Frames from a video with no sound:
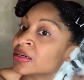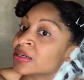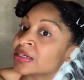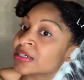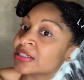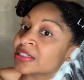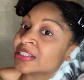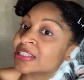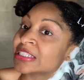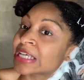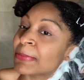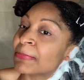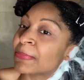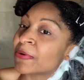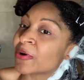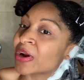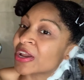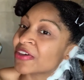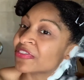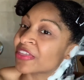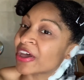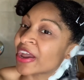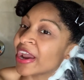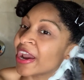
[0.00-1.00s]

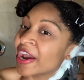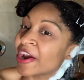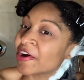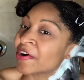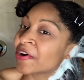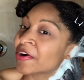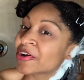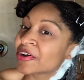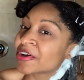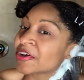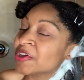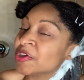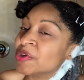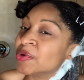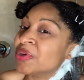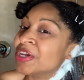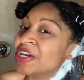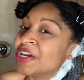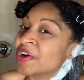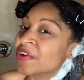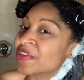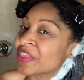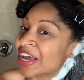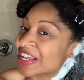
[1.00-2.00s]
separate the hair, you
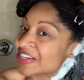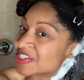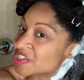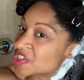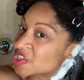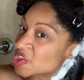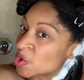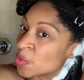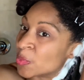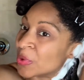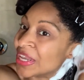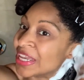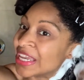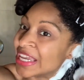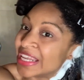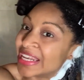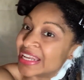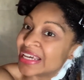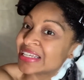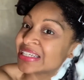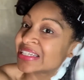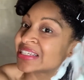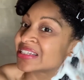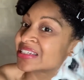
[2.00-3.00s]
hear that
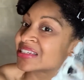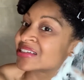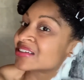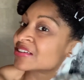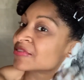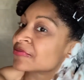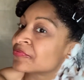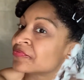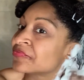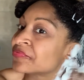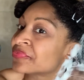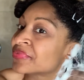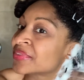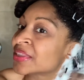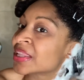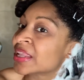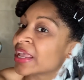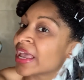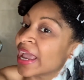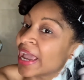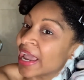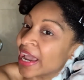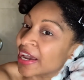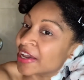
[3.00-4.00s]
squeakiness
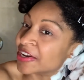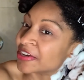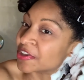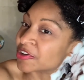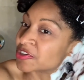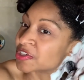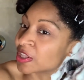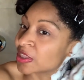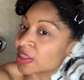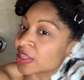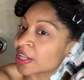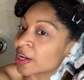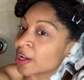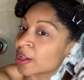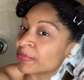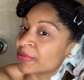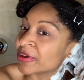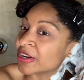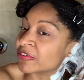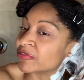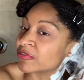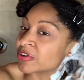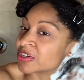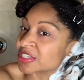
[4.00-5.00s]
and there's a little
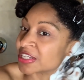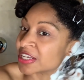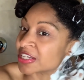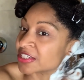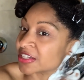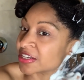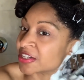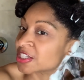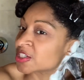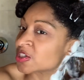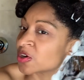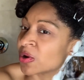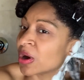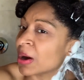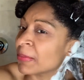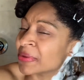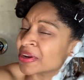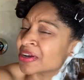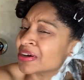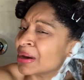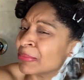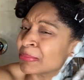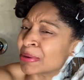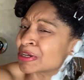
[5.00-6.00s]
bit of resistance. So I'm
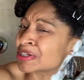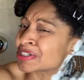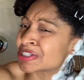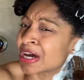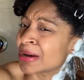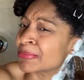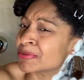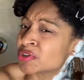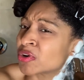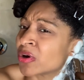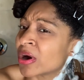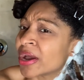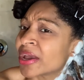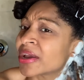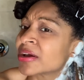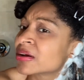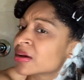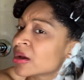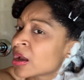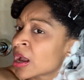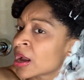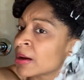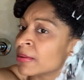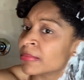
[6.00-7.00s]
gonna stop trying.
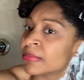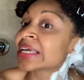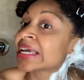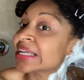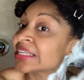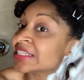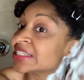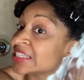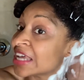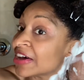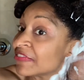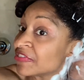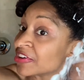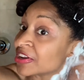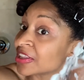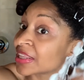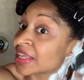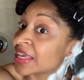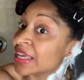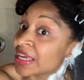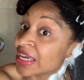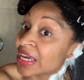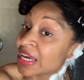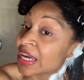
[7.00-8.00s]
It's
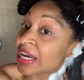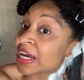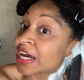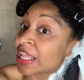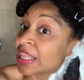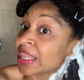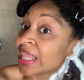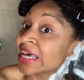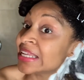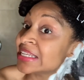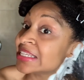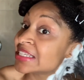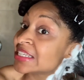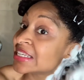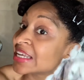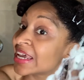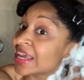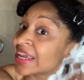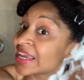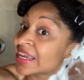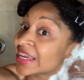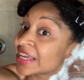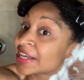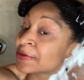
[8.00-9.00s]
definitely
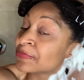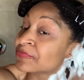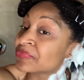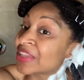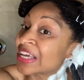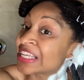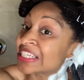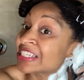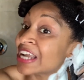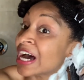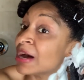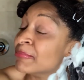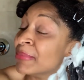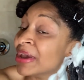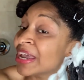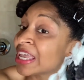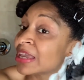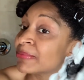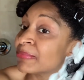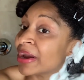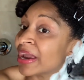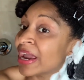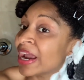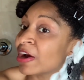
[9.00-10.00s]
cleansing. It's not
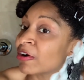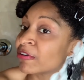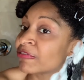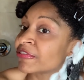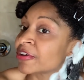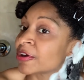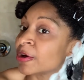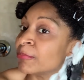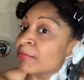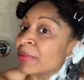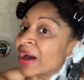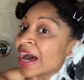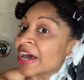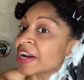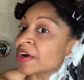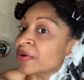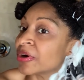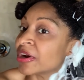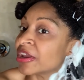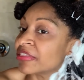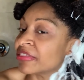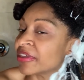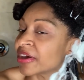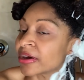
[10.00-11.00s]
making my hair feel bad or
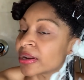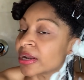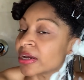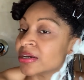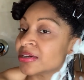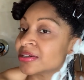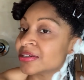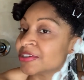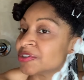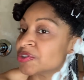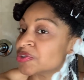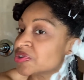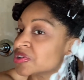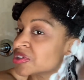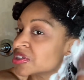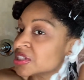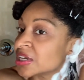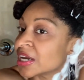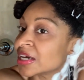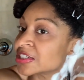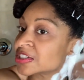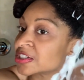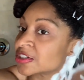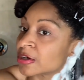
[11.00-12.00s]
anything. As you can
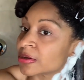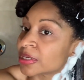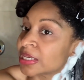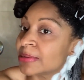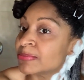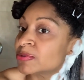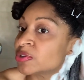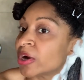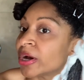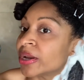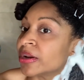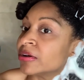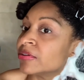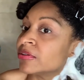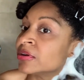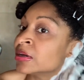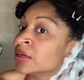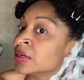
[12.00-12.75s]
see, I still keep trying to